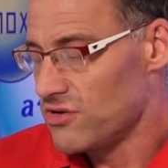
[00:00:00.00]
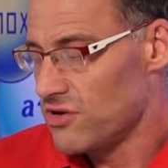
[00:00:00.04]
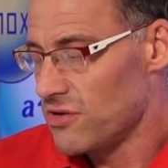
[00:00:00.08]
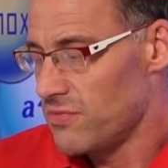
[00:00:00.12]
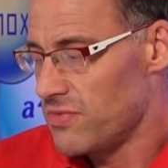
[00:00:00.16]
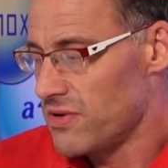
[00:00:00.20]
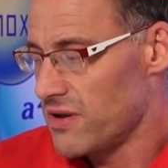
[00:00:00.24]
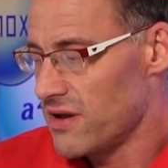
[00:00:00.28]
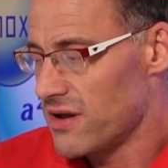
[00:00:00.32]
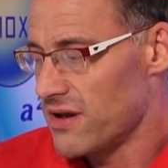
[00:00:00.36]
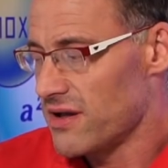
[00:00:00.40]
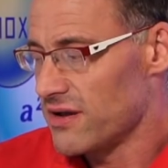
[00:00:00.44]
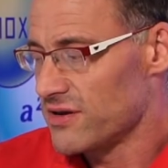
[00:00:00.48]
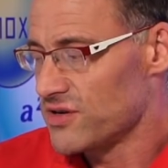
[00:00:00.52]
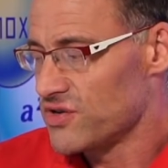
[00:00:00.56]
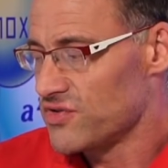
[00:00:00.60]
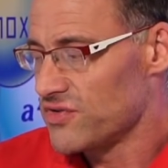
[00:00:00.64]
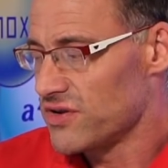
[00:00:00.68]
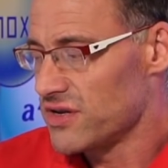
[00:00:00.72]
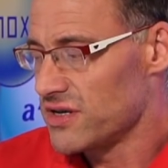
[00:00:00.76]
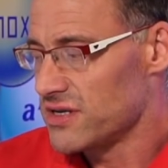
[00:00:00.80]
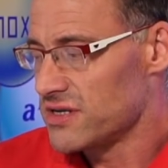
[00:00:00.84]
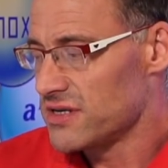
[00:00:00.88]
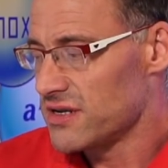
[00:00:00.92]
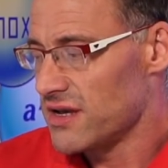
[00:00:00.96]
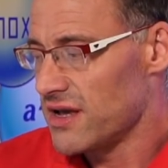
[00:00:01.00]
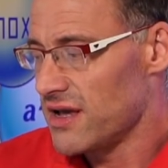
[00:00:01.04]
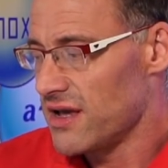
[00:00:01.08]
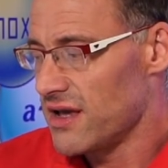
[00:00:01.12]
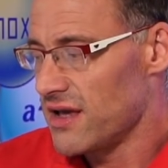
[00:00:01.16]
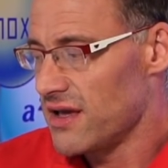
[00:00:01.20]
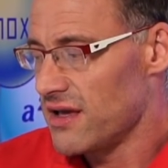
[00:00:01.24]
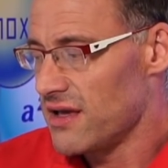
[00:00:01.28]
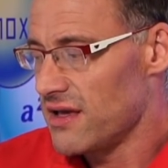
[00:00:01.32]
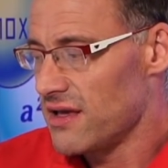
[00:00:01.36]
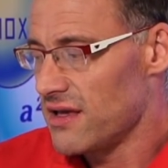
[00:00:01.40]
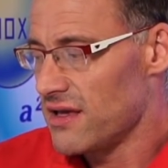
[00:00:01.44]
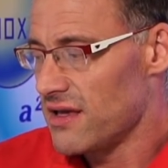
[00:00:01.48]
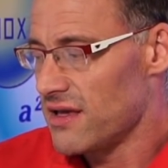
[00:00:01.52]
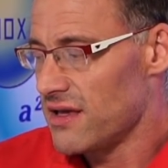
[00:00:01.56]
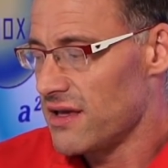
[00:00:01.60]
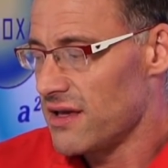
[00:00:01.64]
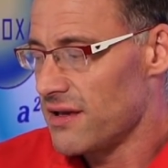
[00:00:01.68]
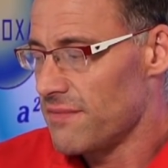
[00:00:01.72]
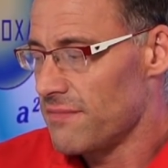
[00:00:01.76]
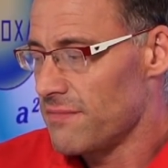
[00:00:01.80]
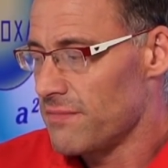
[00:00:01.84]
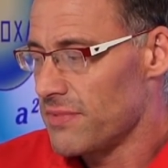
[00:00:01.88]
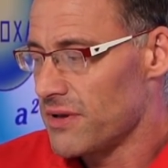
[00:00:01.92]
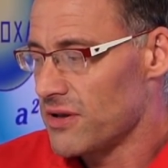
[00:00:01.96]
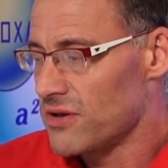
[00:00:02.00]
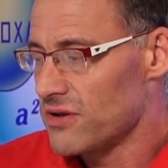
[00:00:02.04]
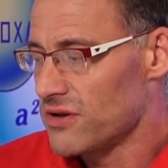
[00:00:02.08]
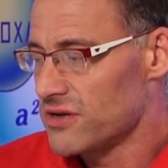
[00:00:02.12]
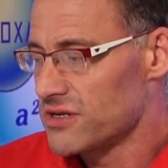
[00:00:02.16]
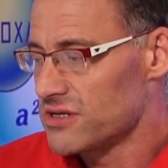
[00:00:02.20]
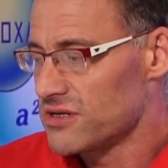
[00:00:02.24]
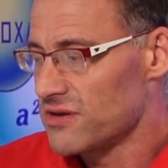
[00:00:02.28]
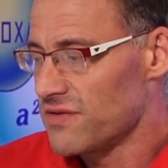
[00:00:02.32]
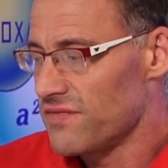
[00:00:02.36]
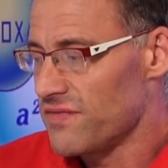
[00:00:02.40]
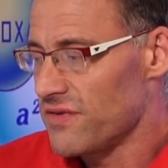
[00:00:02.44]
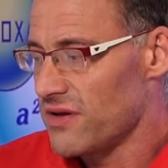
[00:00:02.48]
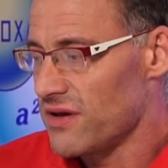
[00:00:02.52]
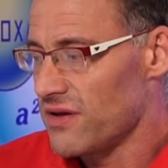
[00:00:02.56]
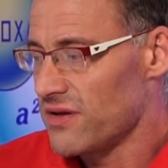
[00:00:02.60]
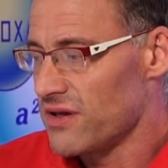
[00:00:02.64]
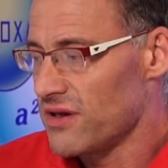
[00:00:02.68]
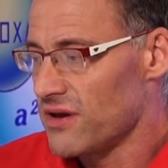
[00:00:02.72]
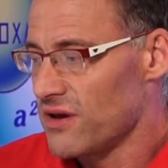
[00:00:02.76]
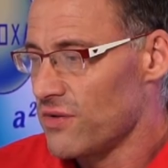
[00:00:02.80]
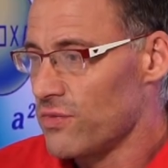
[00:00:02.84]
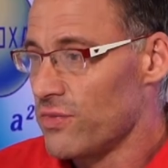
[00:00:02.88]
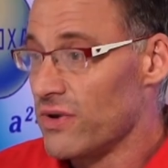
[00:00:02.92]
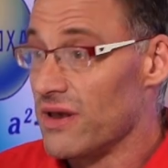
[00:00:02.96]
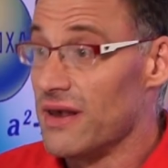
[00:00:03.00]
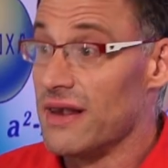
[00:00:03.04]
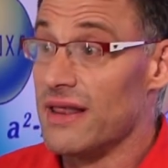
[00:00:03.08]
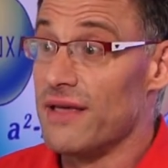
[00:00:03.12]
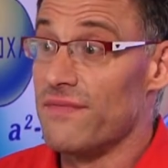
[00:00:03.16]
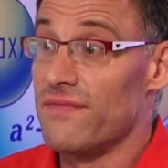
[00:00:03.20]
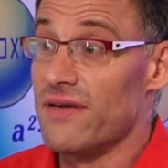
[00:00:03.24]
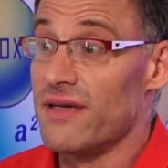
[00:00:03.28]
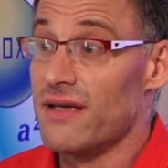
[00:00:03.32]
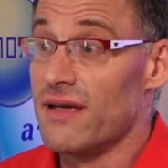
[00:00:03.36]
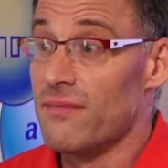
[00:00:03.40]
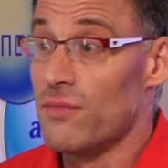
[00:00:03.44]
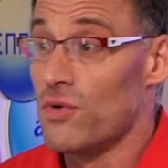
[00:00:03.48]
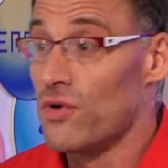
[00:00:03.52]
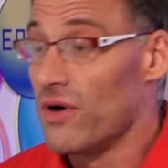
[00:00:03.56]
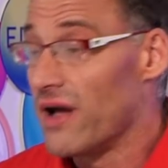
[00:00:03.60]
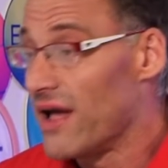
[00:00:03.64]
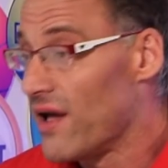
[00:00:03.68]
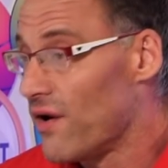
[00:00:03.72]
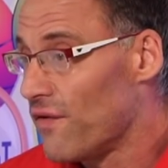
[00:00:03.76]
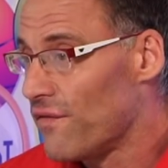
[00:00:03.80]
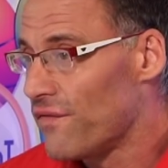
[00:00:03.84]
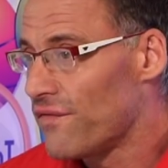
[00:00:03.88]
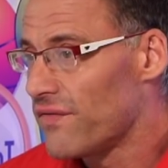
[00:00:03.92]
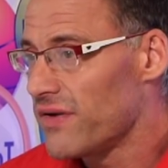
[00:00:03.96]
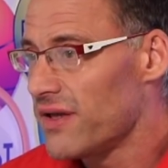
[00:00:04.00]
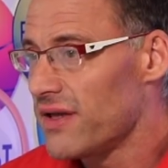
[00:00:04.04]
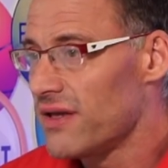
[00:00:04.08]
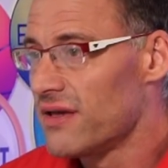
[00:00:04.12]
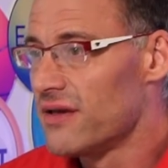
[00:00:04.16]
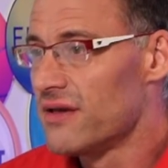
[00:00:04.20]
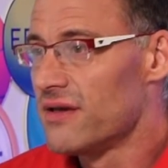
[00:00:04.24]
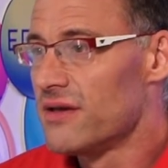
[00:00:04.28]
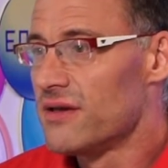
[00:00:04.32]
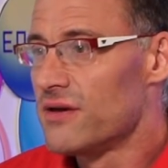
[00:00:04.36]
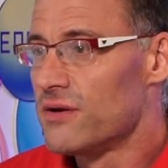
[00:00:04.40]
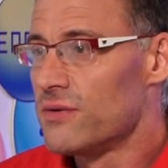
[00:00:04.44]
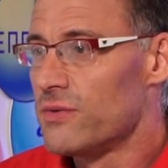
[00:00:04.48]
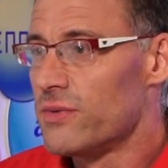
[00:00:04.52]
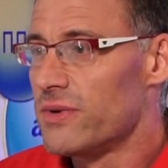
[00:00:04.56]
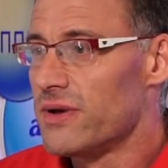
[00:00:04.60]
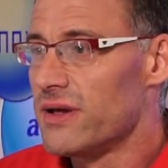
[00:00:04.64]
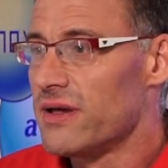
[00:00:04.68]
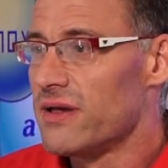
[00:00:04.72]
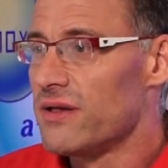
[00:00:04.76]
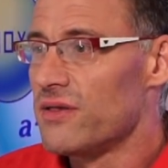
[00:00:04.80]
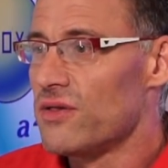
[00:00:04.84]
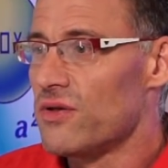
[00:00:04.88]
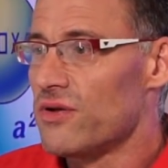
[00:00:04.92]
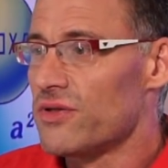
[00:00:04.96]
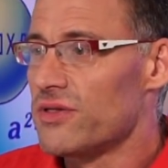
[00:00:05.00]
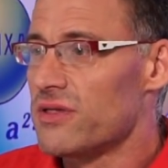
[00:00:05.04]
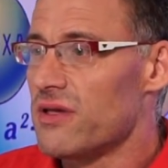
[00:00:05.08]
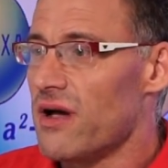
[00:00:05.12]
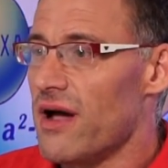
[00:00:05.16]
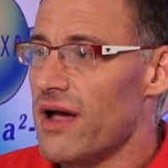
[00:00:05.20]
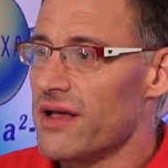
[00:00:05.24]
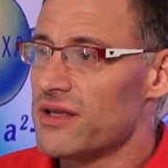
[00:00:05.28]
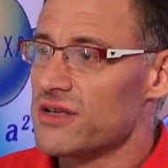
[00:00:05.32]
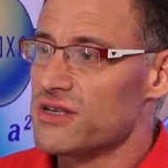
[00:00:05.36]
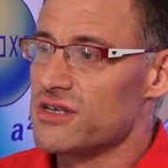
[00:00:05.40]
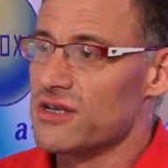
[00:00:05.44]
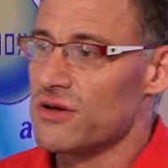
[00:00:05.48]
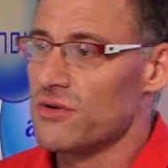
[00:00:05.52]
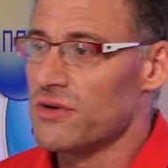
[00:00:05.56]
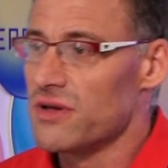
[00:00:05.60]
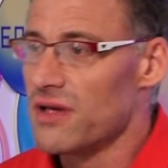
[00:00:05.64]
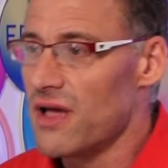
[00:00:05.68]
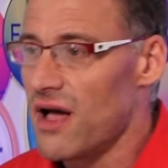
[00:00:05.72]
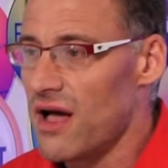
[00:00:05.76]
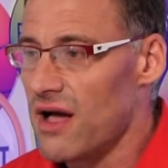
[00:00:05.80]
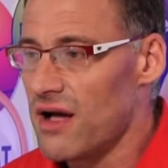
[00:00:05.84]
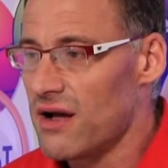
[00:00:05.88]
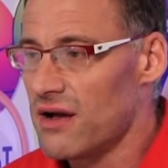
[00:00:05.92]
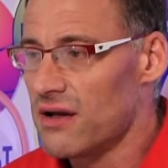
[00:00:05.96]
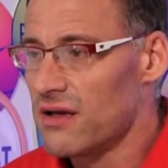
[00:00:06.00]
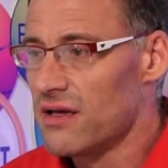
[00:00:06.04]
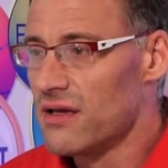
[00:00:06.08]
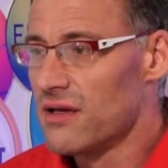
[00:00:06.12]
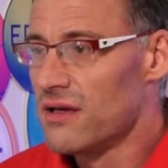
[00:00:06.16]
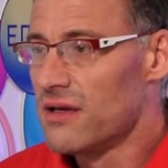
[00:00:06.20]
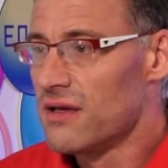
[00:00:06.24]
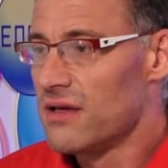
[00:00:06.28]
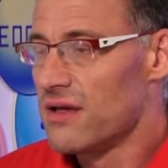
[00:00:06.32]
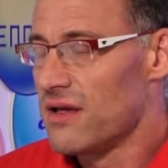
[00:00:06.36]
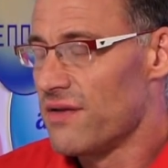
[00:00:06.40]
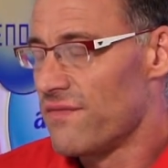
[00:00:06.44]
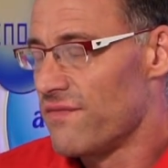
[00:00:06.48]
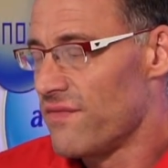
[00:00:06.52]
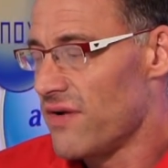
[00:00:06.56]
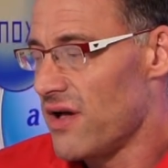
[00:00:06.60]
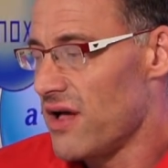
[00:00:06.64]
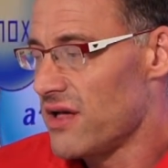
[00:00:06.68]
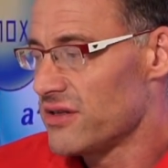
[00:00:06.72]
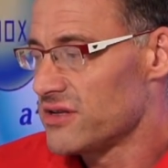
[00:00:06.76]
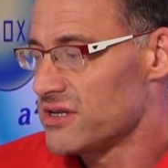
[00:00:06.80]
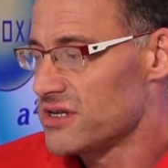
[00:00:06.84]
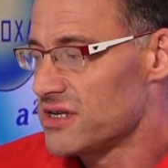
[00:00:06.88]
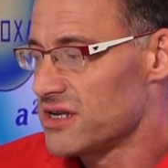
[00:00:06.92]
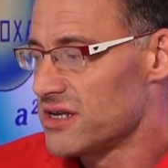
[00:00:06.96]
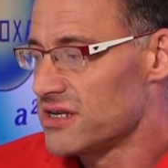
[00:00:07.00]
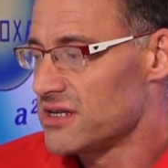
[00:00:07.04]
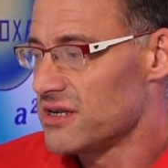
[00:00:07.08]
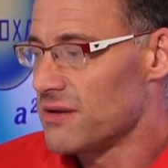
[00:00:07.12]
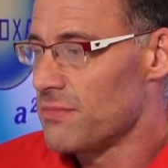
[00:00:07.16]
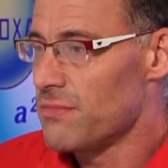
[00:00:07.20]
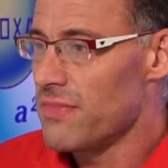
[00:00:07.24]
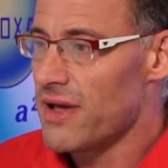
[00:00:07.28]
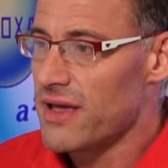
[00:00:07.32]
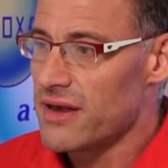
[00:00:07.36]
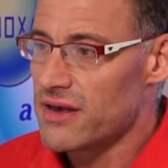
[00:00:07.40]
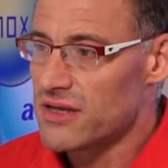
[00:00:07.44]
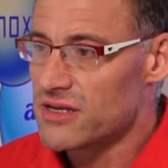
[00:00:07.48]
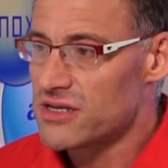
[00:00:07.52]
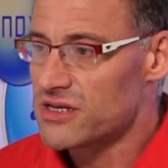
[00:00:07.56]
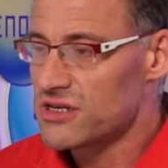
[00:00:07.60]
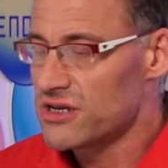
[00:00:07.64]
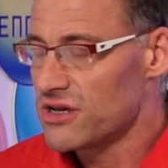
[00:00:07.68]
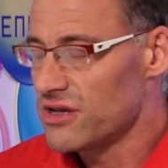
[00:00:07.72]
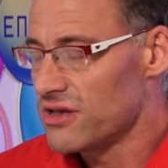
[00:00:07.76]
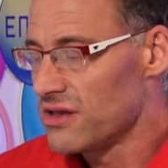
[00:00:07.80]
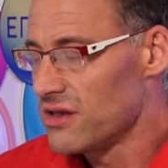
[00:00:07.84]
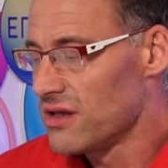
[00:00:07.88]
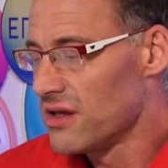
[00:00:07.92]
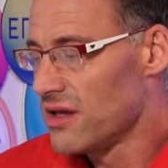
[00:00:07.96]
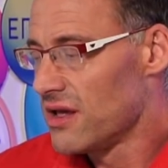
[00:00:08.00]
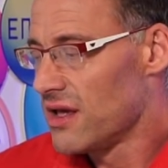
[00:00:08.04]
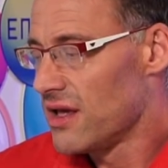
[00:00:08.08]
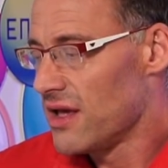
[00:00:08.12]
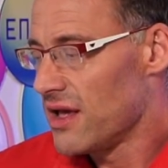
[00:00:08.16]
European countries because of, we're living more healthy, we're not dying so young, advances in medicine.